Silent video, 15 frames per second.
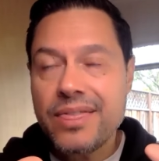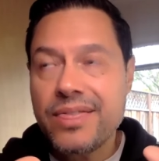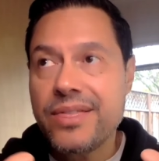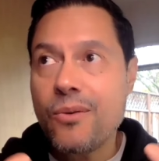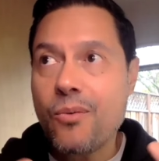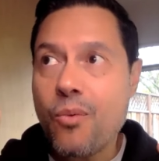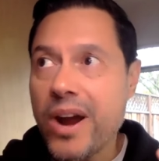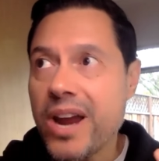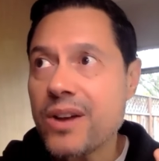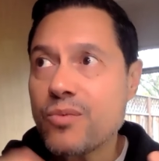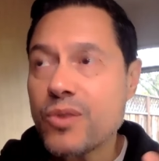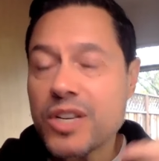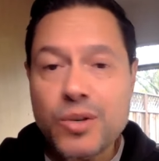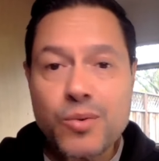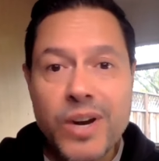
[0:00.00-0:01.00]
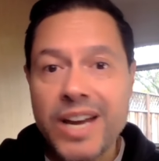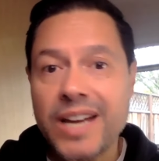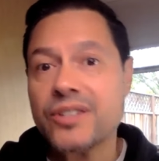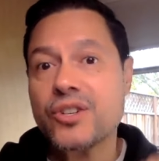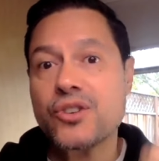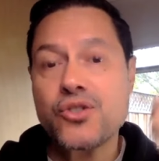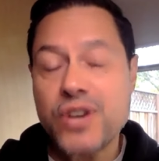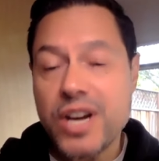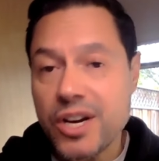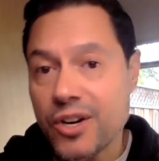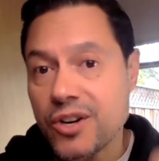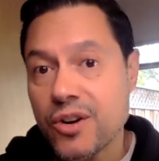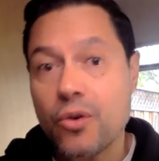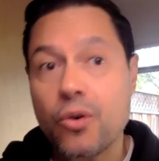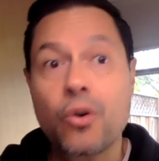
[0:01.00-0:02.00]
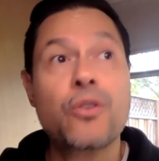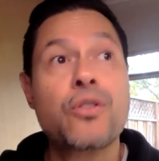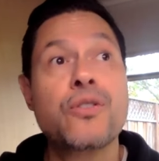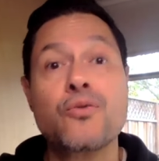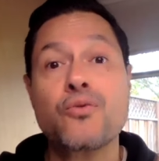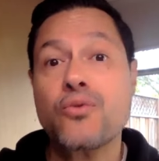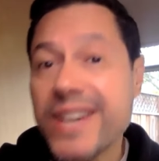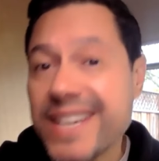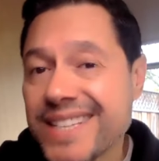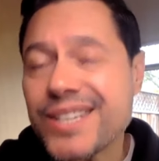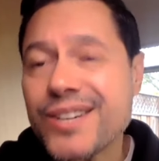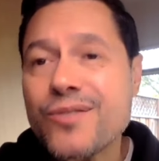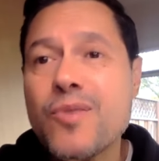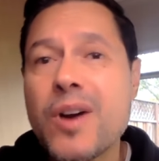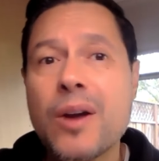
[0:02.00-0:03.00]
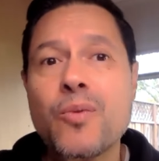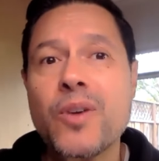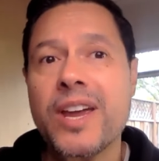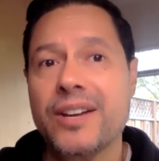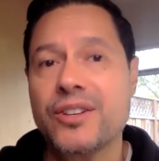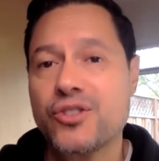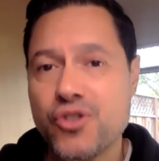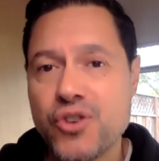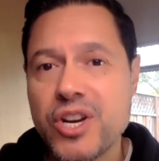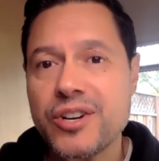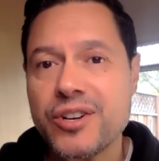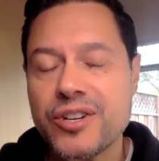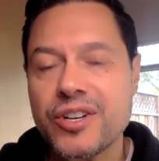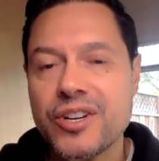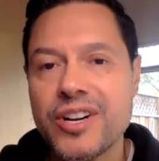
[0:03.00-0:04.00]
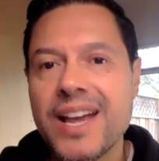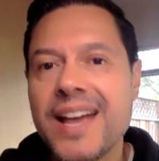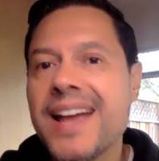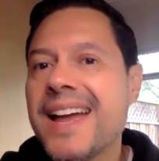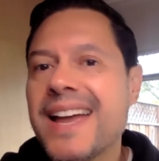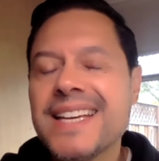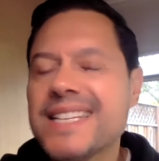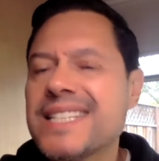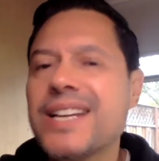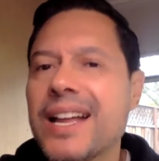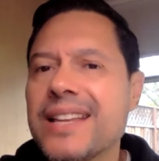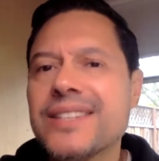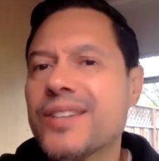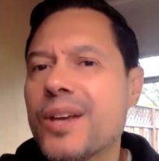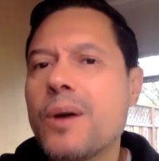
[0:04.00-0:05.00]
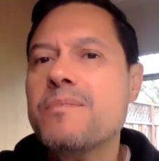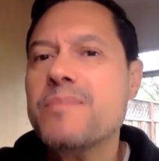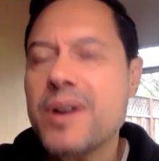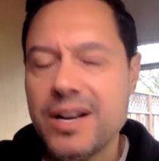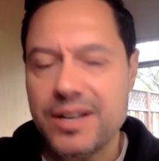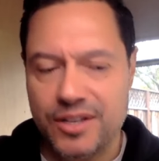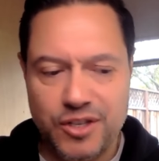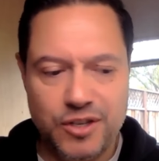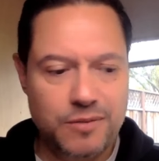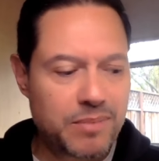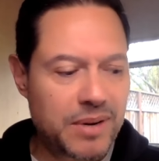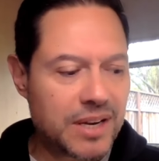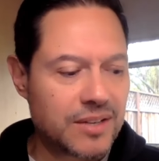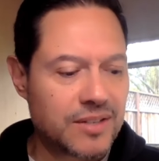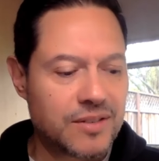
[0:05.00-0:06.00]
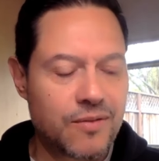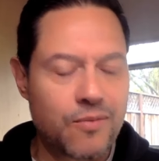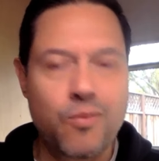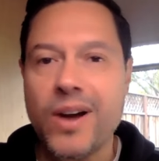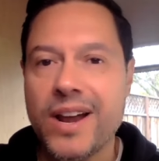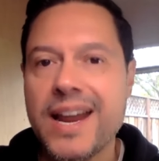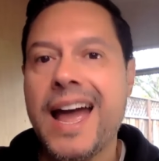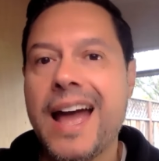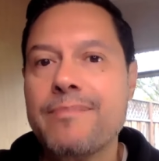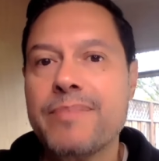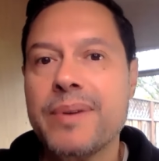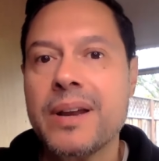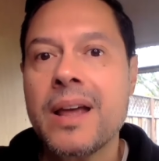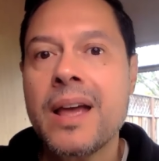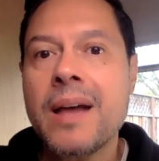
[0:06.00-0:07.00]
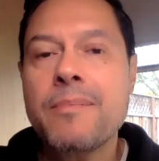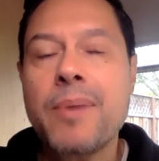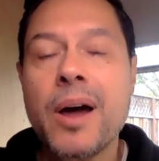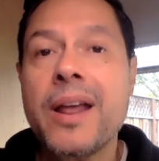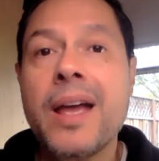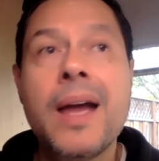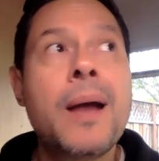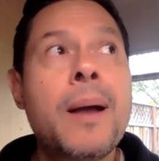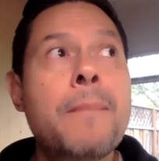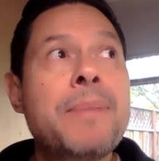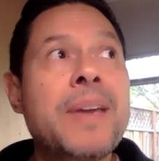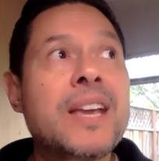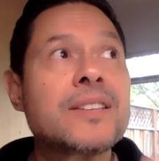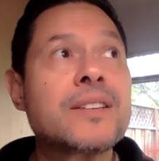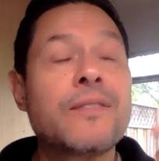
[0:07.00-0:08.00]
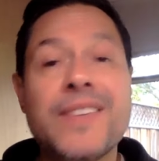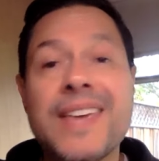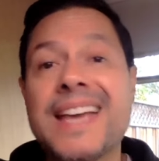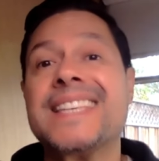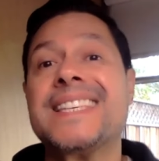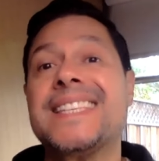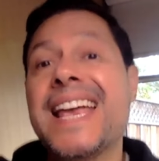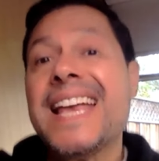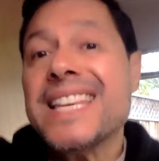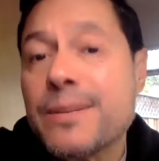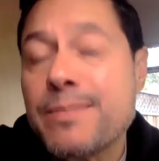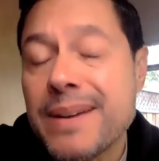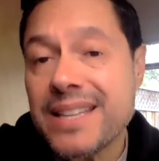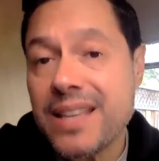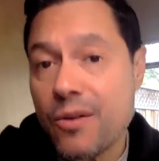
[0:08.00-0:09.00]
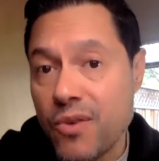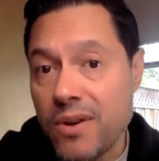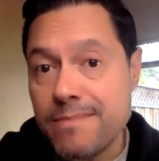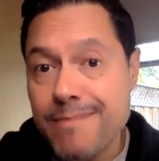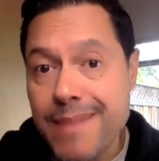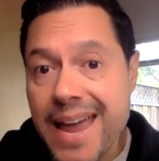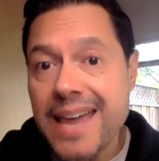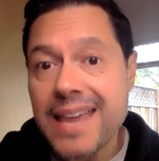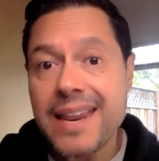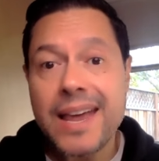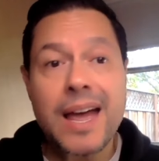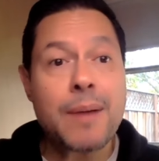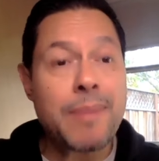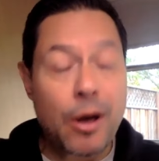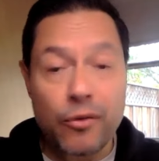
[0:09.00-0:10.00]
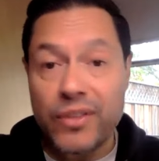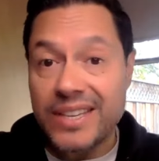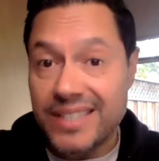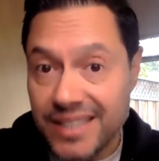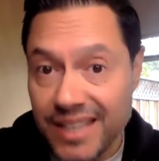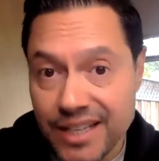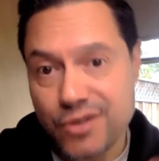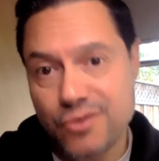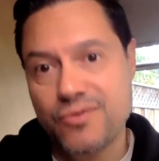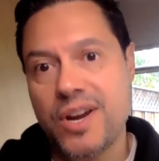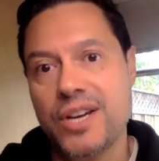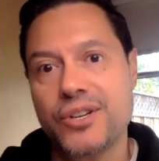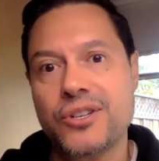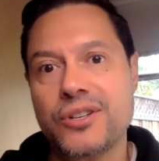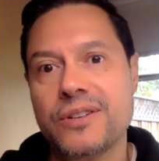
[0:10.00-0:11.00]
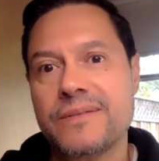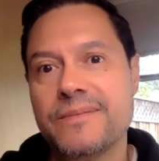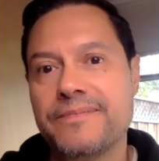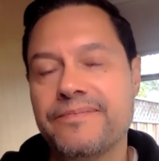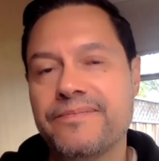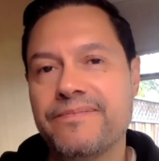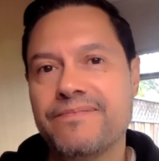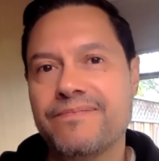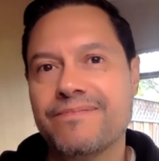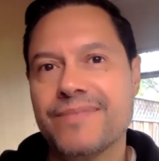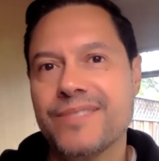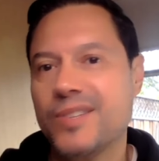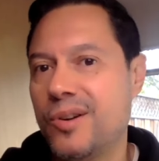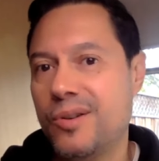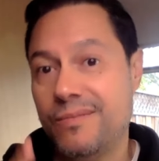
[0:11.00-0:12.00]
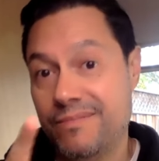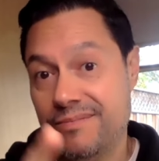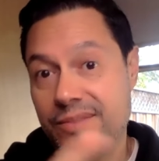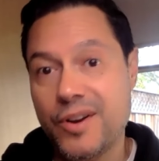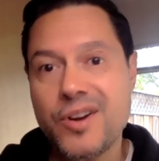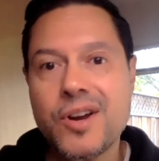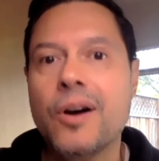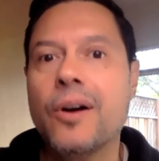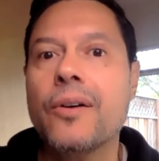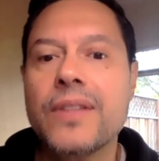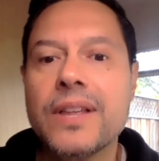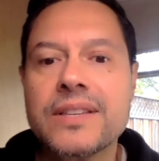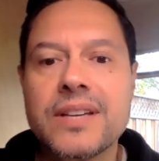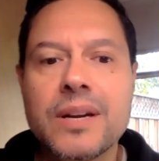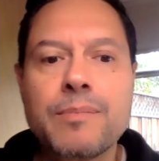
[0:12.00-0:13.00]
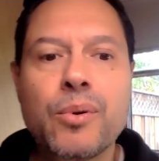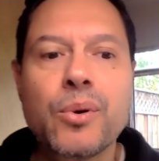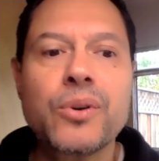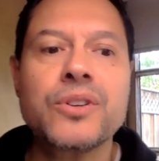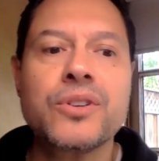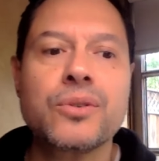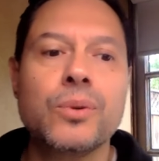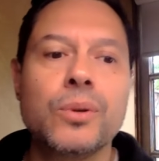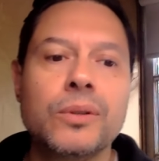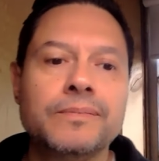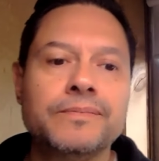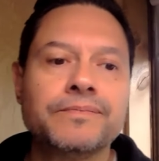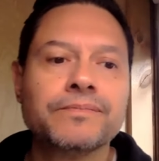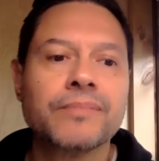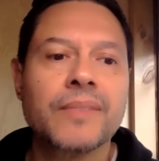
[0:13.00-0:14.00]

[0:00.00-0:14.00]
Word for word: the way in which we get triggered or the reason why we get triggered is not so much because of what happened, but because of the assessment that we made about the situation. So there you go. That's an important tool.